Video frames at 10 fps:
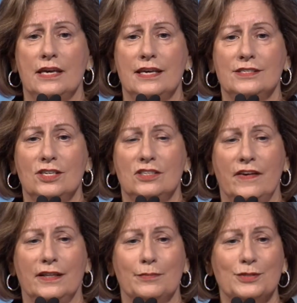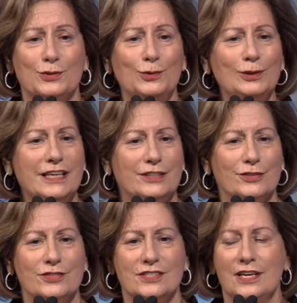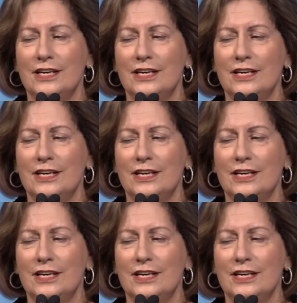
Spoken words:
is to develop school leaders